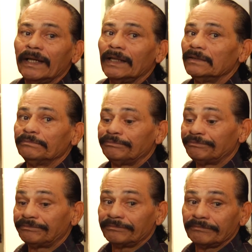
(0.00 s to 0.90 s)
And
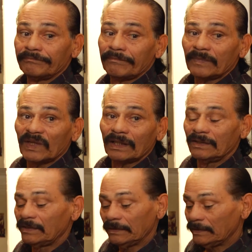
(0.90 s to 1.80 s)

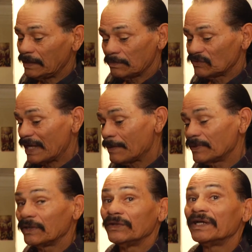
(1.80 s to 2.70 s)
he, he kept
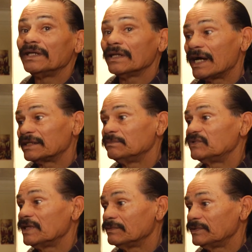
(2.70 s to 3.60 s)
stabbing her, and then he locked
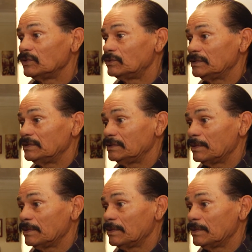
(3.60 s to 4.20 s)
himself in the, in the